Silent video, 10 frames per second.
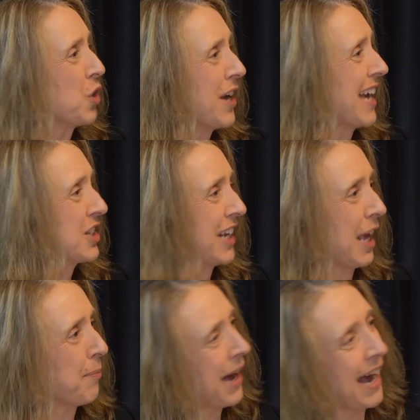don't actually
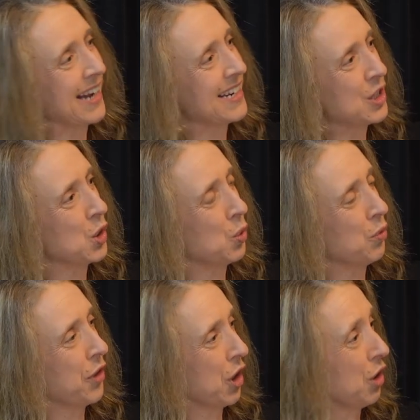get paid
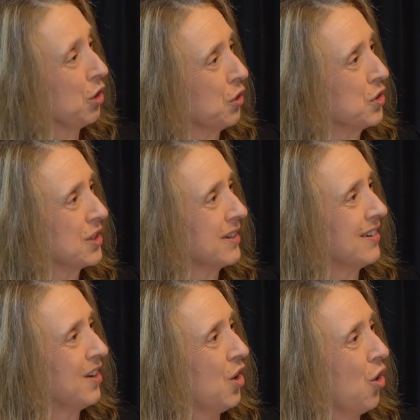until the
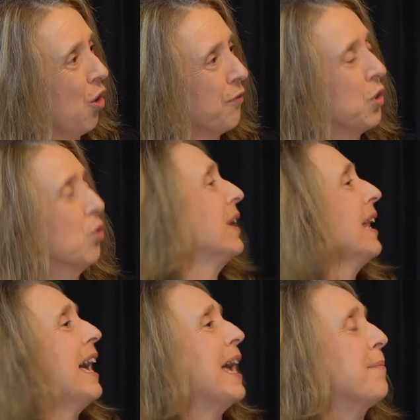conclusion of your
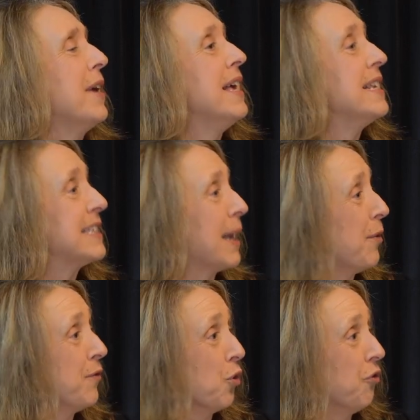claim.
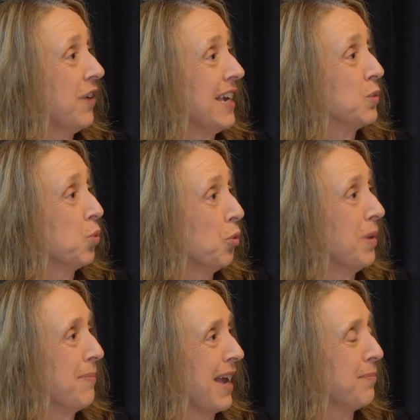Some of your fees will
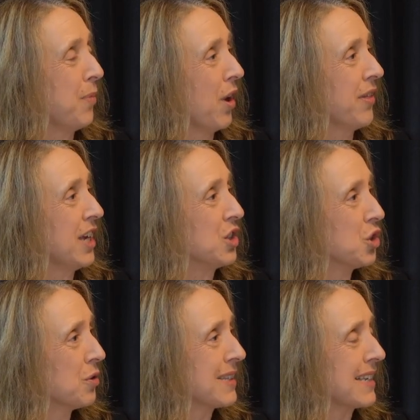be met by the
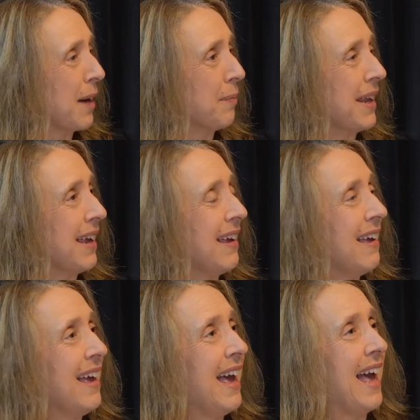insurance
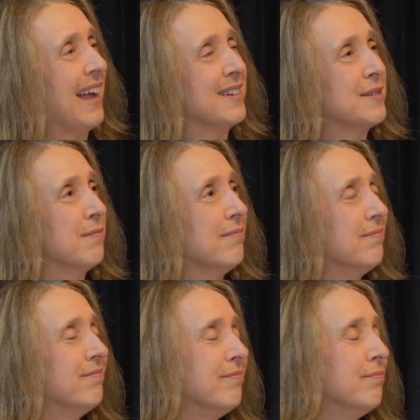company, and
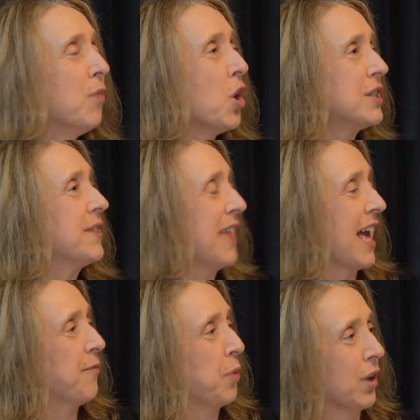most of
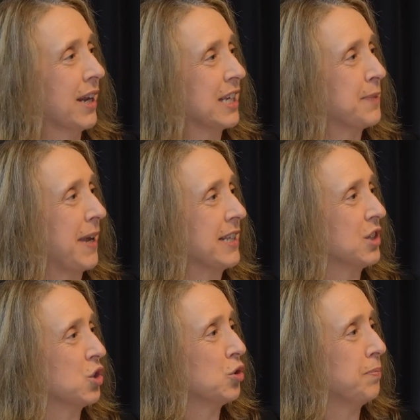the out-of-pocket
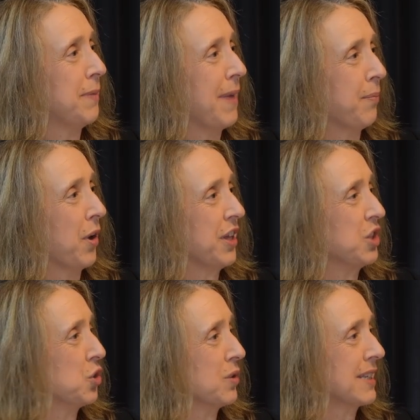expenses should be met by the
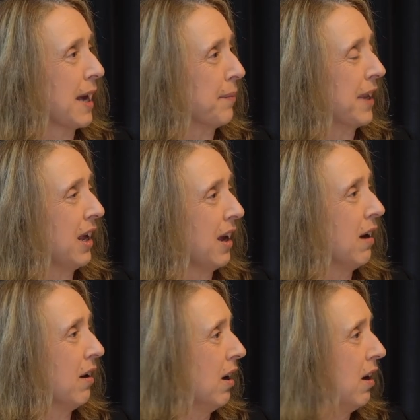insurance company
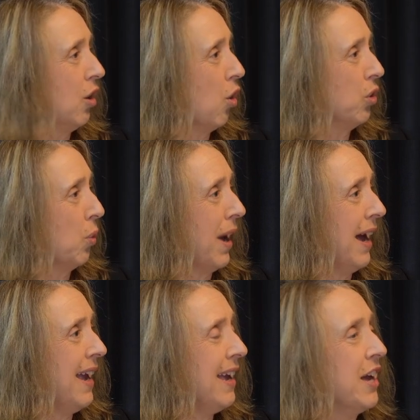along the
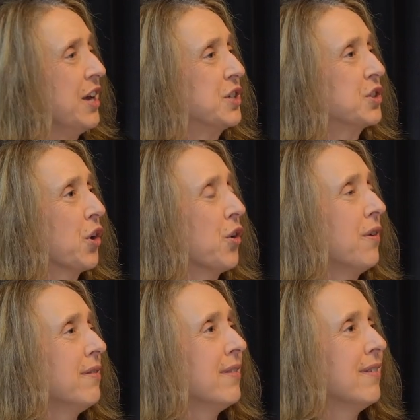way.
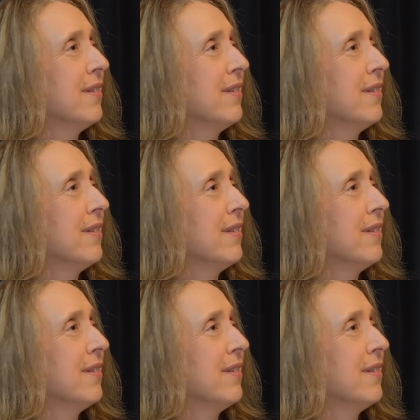So